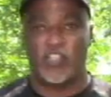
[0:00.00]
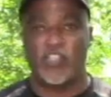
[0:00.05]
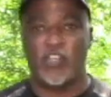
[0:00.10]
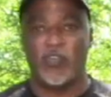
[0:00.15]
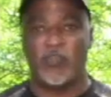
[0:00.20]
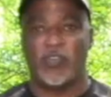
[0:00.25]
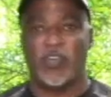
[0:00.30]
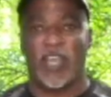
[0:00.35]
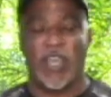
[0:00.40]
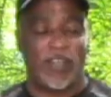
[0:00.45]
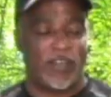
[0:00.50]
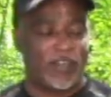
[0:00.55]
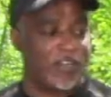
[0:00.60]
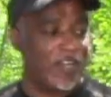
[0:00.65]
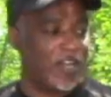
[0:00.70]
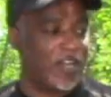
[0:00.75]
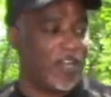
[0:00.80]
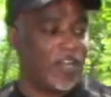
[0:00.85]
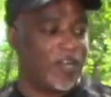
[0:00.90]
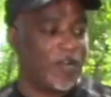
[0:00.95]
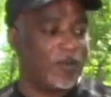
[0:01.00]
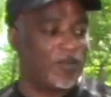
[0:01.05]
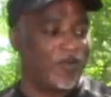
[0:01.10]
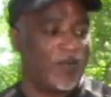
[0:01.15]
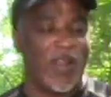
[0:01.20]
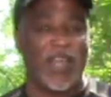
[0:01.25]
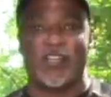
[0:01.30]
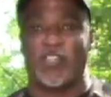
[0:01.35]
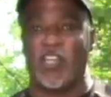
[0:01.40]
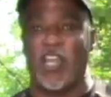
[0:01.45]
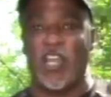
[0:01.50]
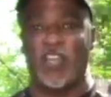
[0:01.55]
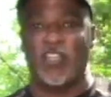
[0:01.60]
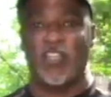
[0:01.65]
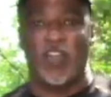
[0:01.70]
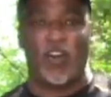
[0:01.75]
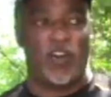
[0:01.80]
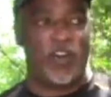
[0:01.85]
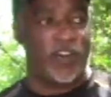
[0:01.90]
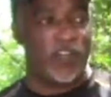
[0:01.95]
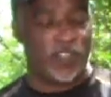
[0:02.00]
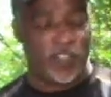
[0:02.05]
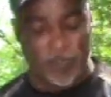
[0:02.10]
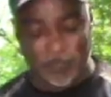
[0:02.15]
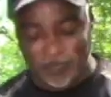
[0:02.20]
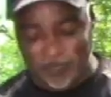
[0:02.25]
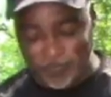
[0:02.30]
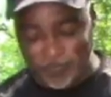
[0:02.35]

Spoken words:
shooting at like 10 yards,